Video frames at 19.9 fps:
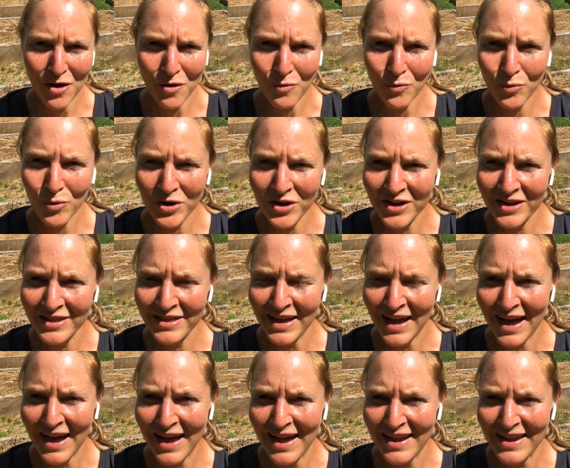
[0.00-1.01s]
wood
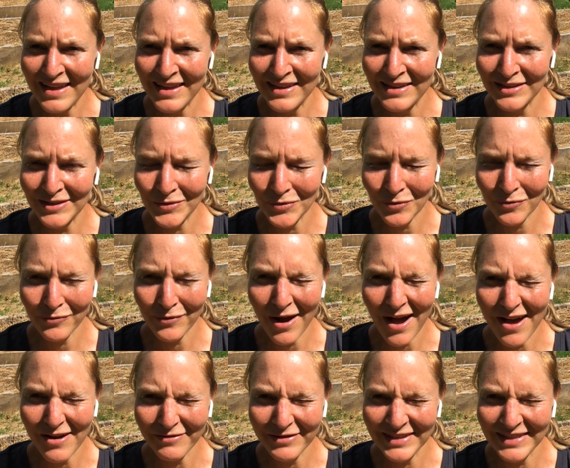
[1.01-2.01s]
that is
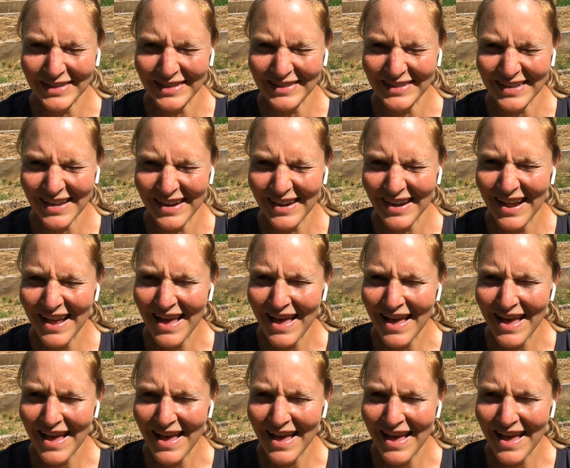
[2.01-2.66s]
rot resistant,